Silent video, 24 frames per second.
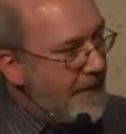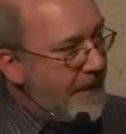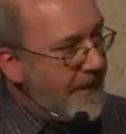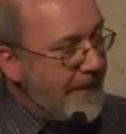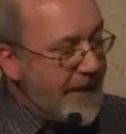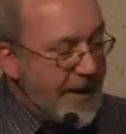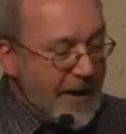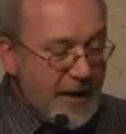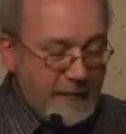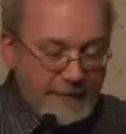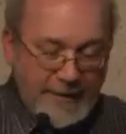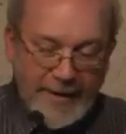
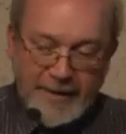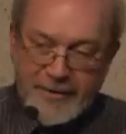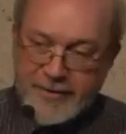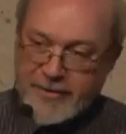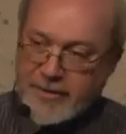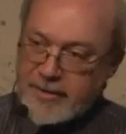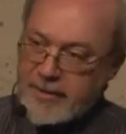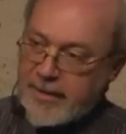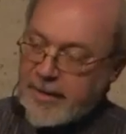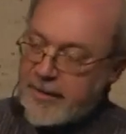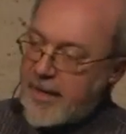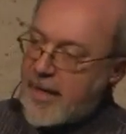they are
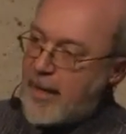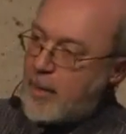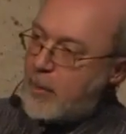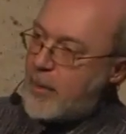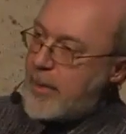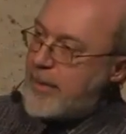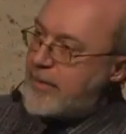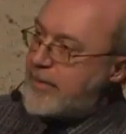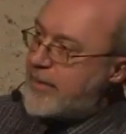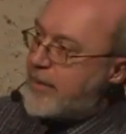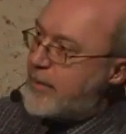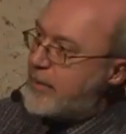actually there
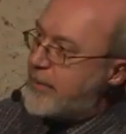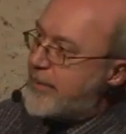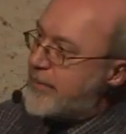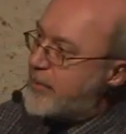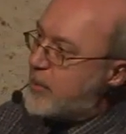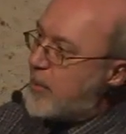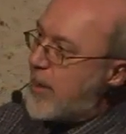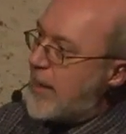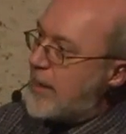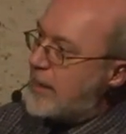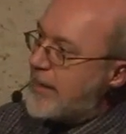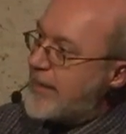with you as
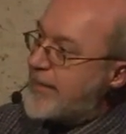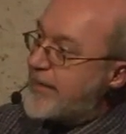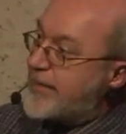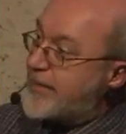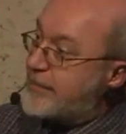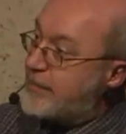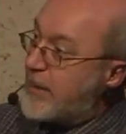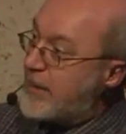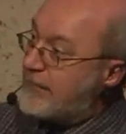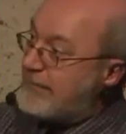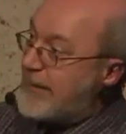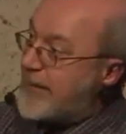well in
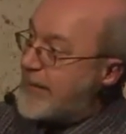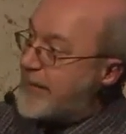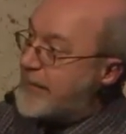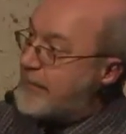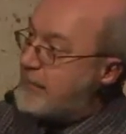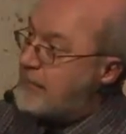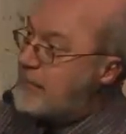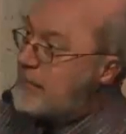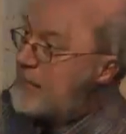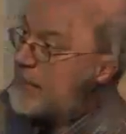spirit.